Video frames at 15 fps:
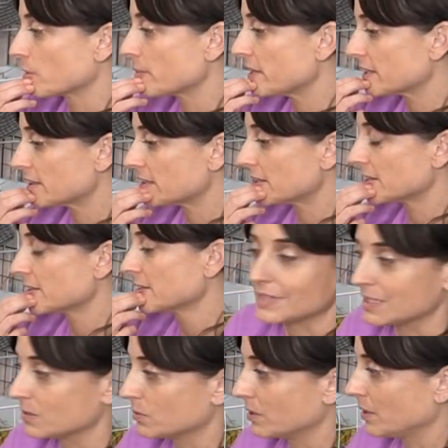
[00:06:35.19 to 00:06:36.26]
back there.
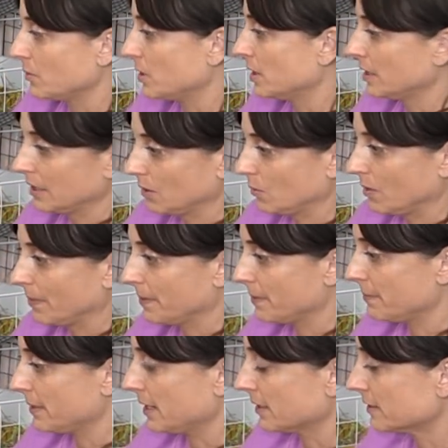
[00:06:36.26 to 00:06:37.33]
That's what I want. I don't want
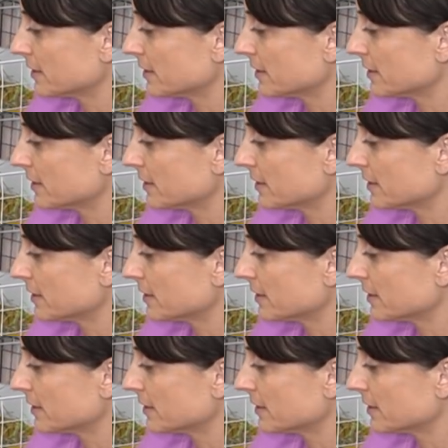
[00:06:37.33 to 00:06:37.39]
them back